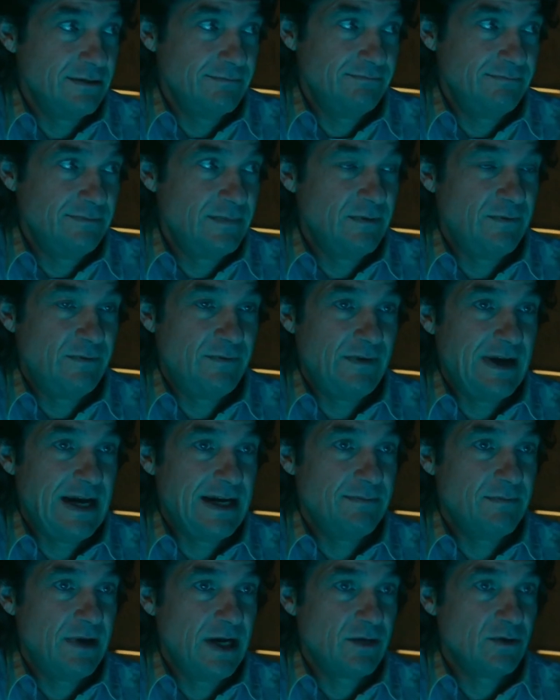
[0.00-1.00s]
of the Chicago
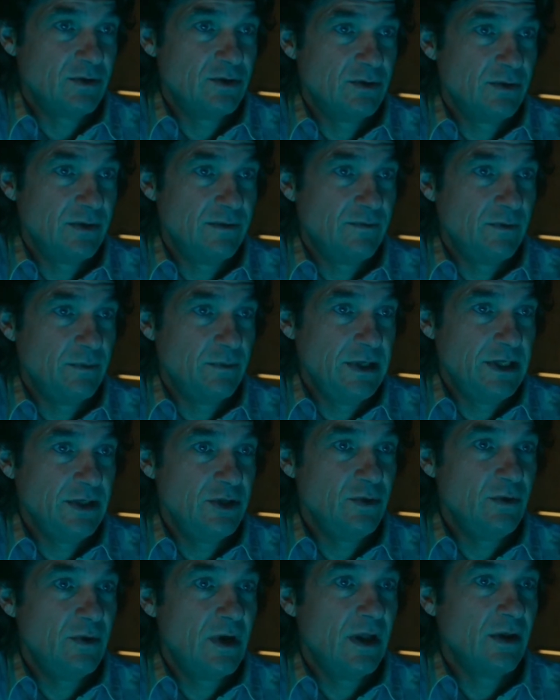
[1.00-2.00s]
Bulls
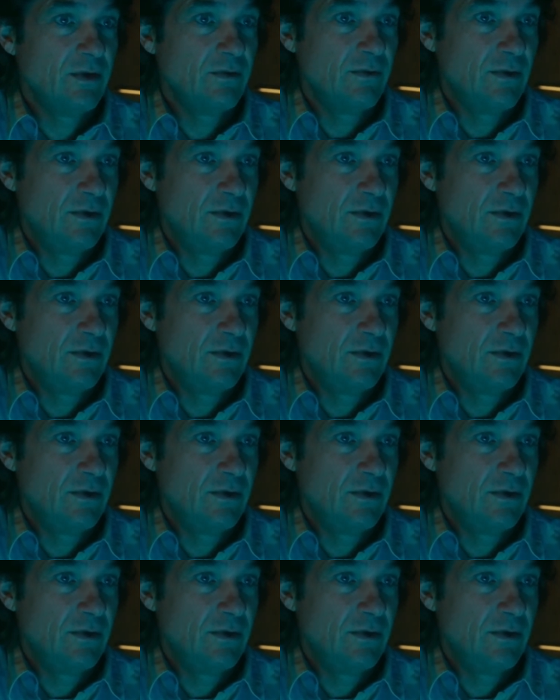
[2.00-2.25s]
and pay all the